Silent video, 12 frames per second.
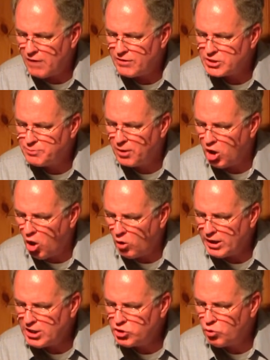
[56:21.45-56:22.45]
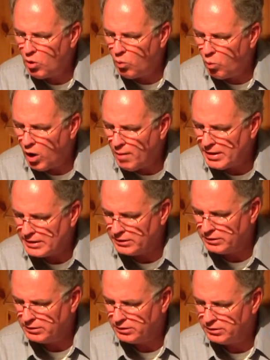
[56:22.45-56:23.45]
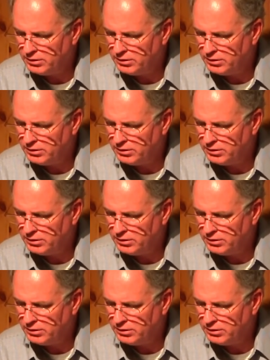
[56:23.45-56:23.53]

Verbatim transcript: of as belonging to a woman.